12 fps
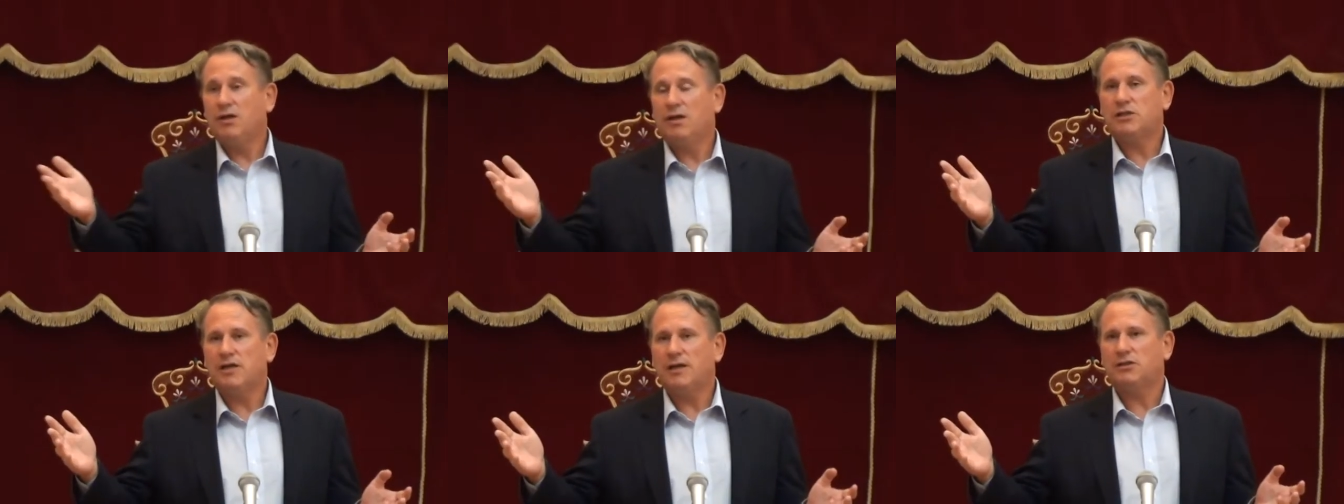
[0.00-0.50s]

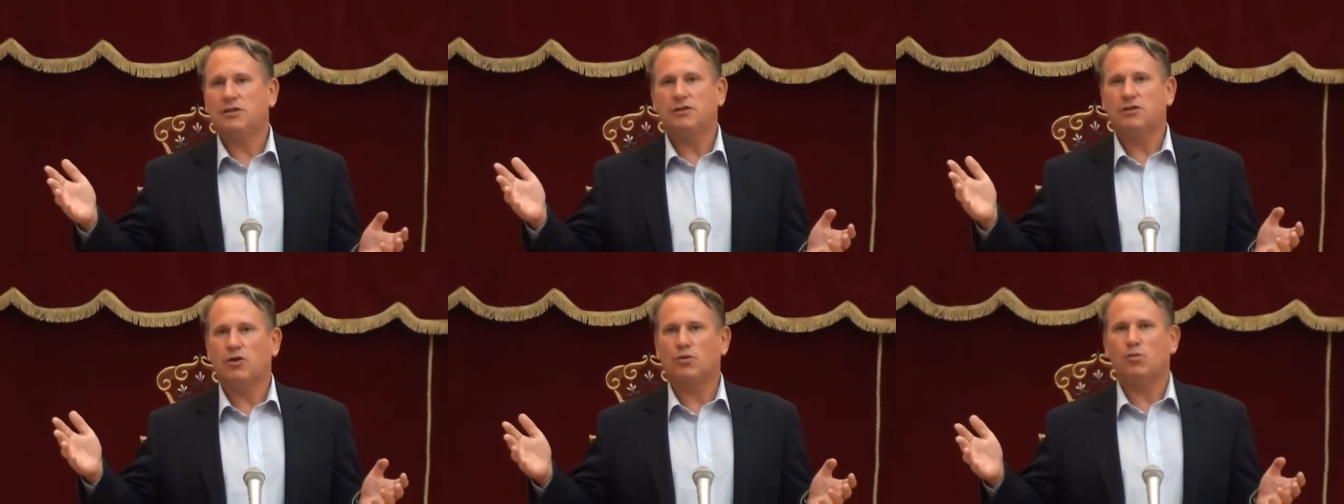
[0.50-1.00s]
it's an accident,
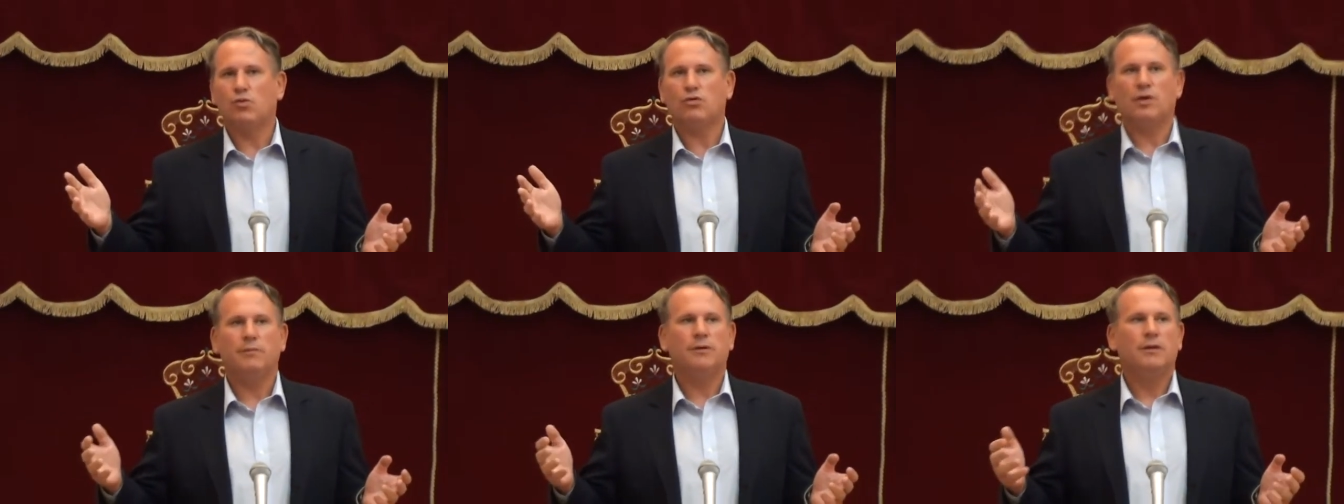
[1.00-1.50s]
it's not a war
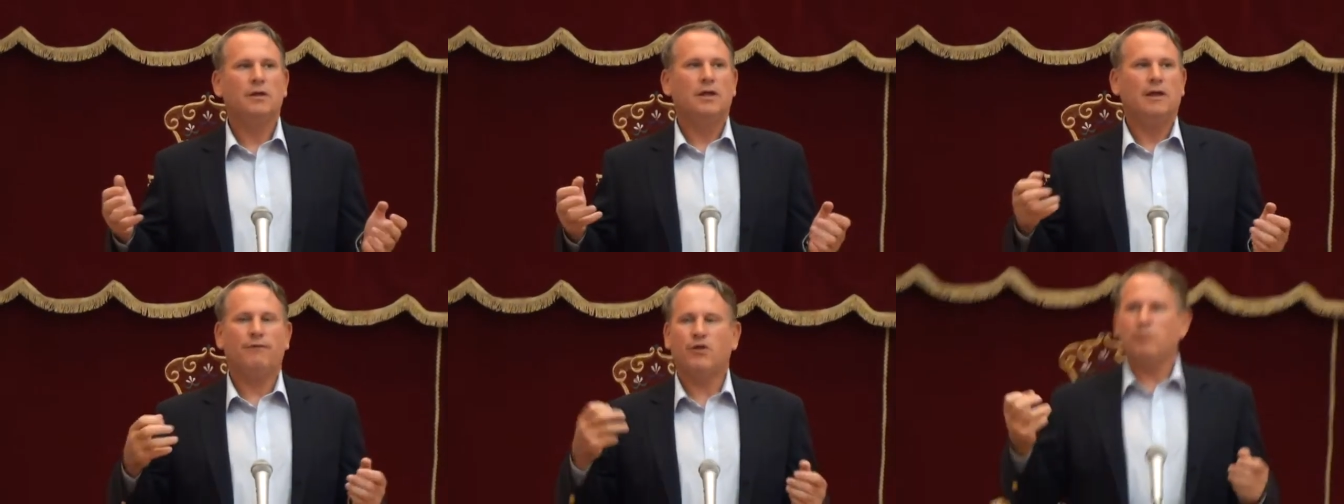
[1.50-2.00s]
crime.
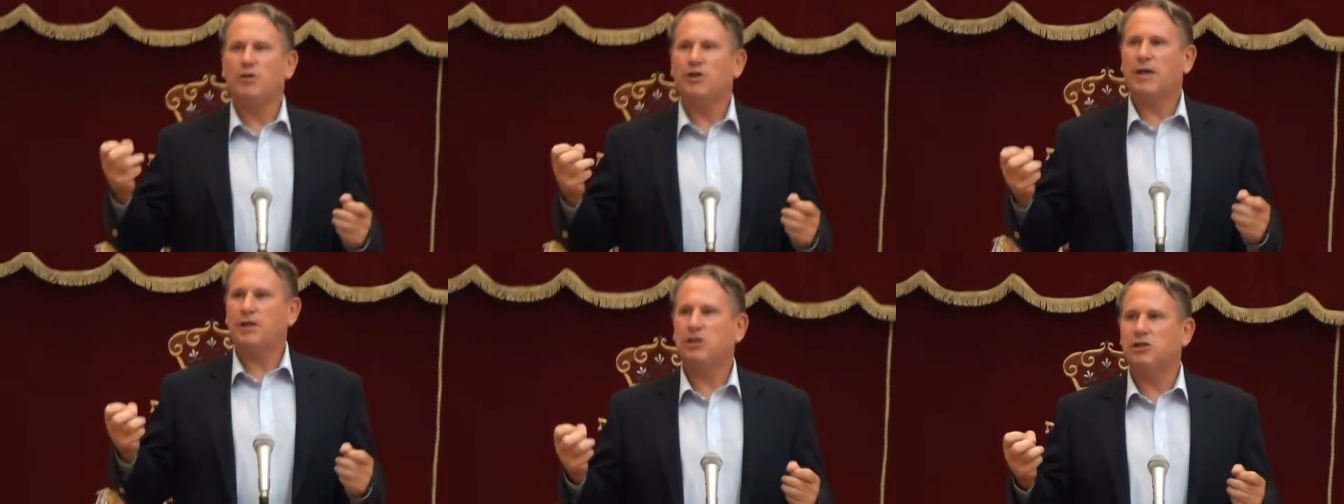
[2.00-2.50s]
If
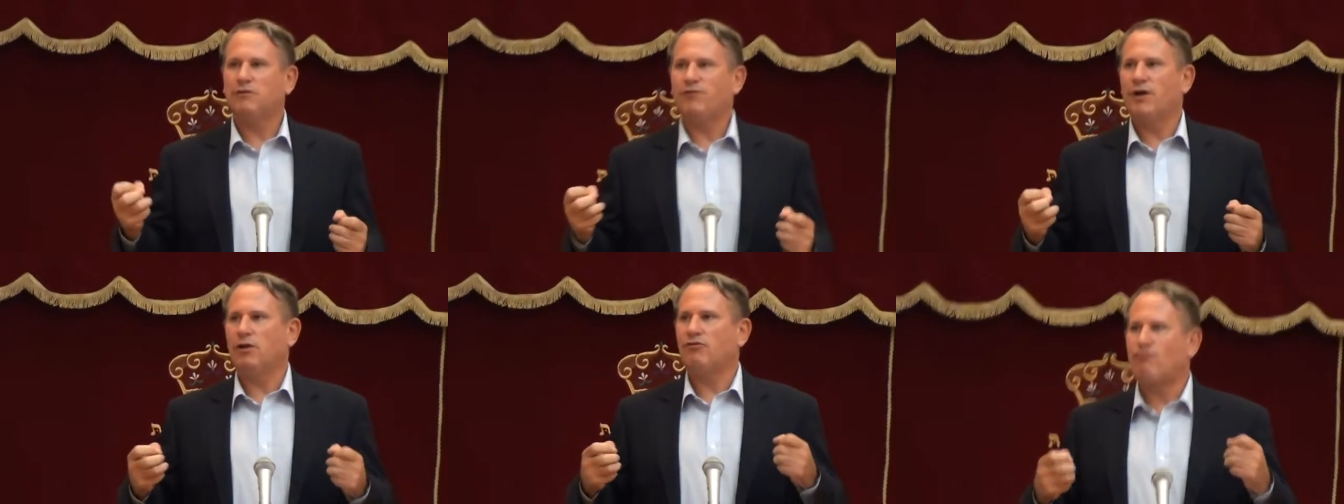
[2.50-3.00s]
communications
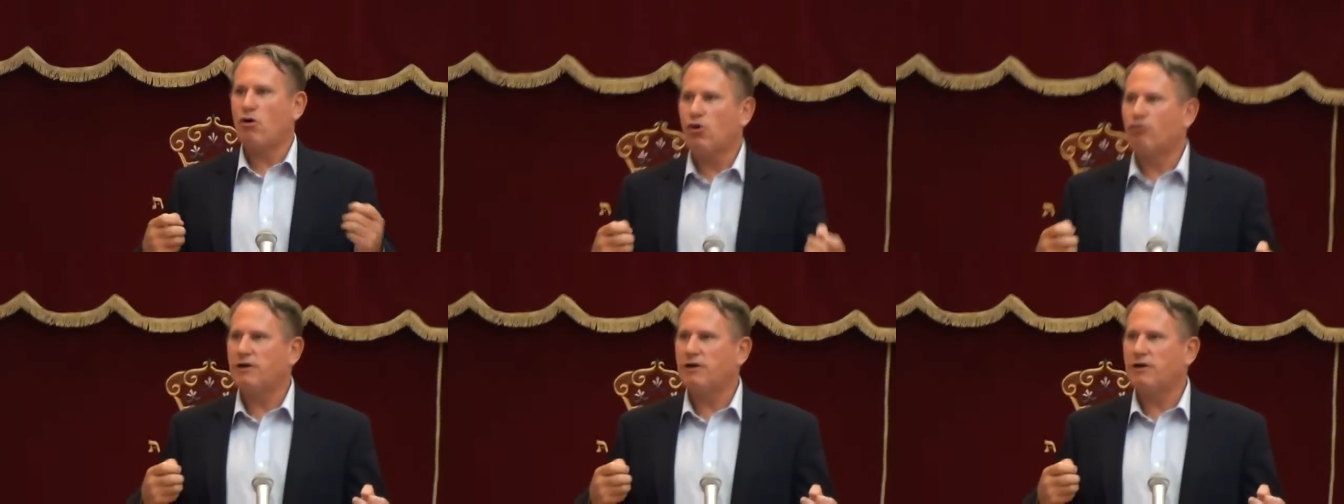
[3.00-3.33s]
fail, the wrong